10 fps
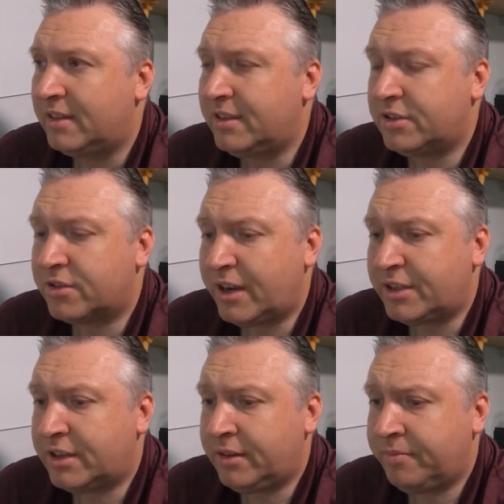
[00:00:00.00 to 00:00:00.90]

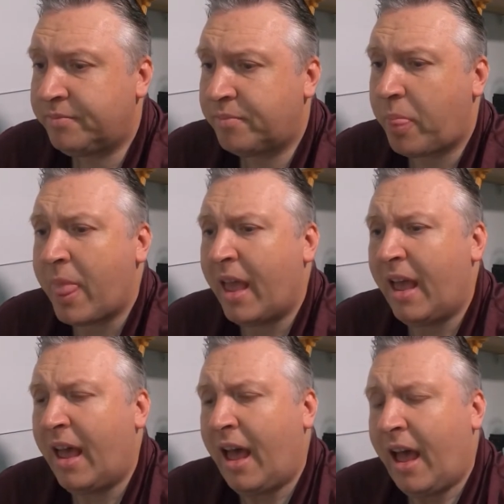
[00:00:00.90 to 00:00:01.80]
Discretion.
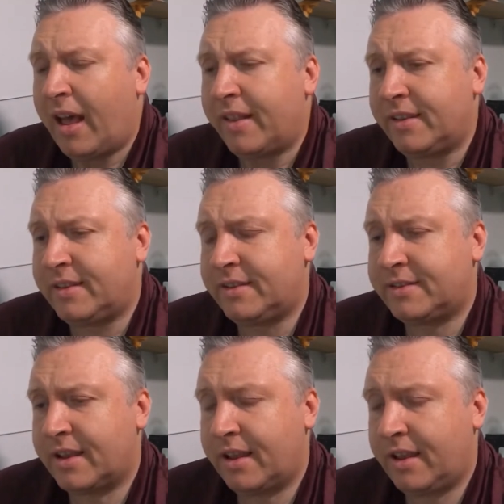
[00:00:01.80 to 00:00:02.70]
This
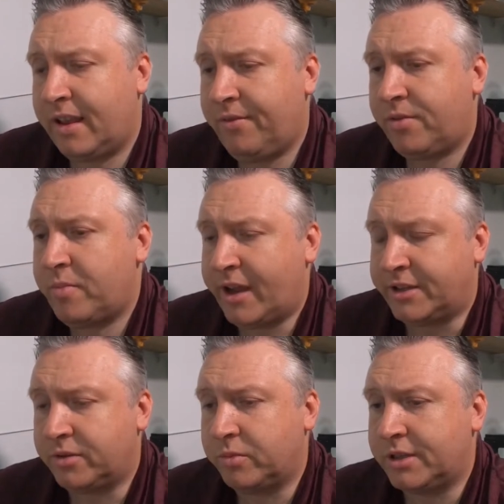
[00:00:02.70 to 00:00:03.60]
is
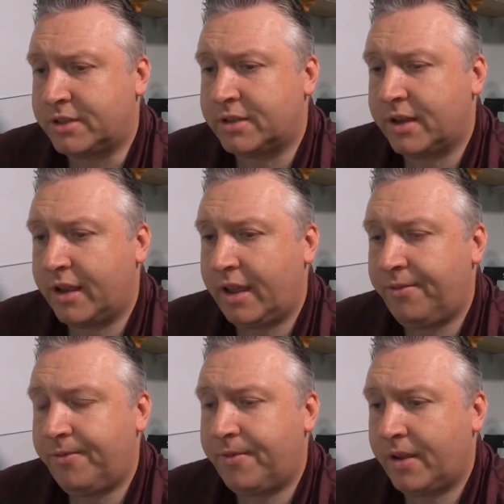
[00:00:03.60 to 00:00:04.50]
information which,
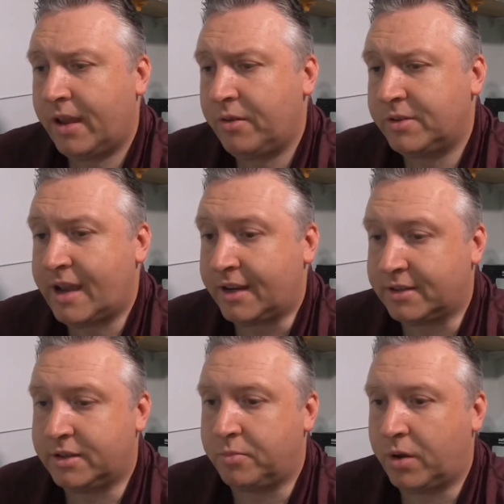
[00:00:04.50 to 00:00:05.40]
if it was
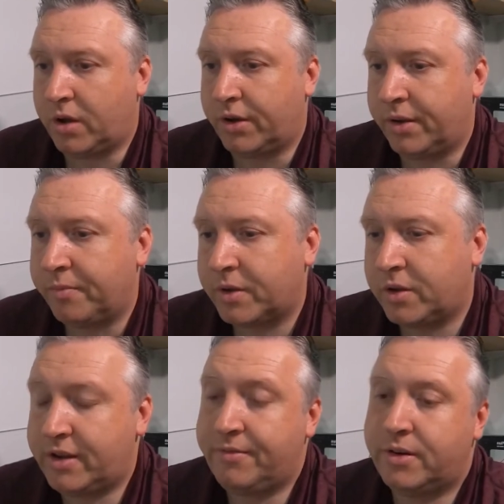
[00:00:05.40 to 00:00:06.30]
acted upon,
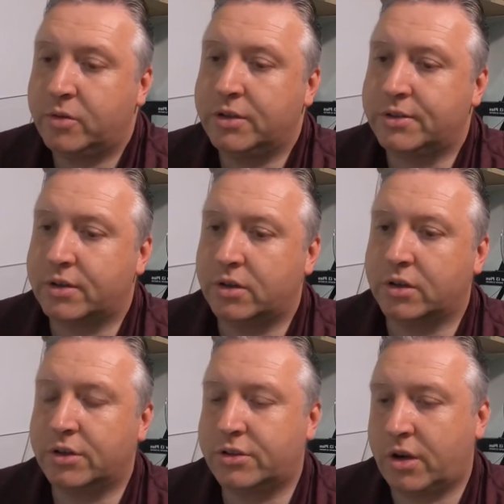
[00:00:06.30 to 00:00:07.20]
could influence
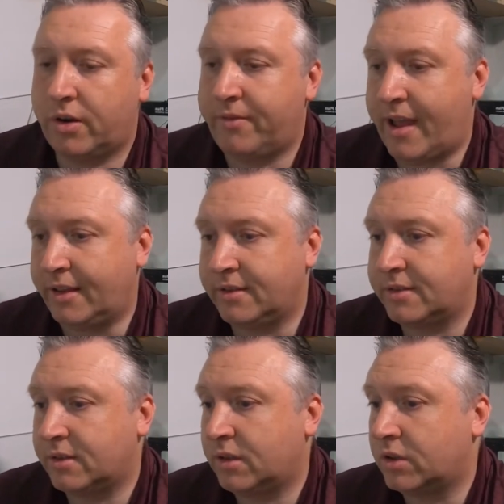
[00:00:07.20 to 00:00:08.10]
or control
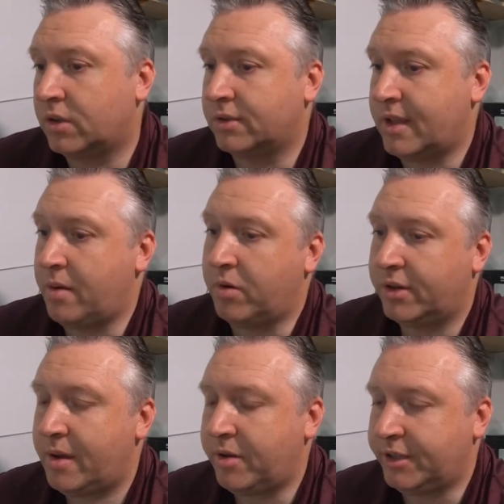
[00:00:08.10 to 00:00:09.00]
events or cause harm or
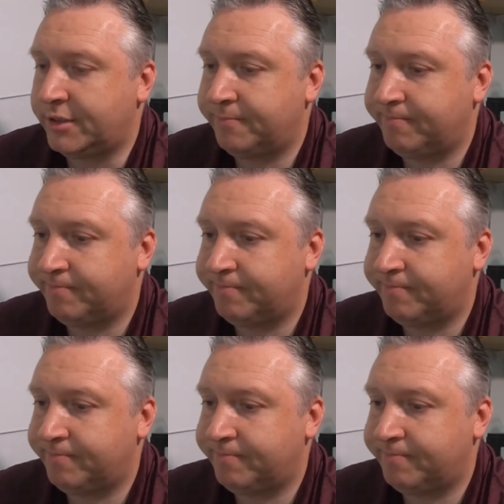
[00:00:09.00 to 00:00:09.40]
damage.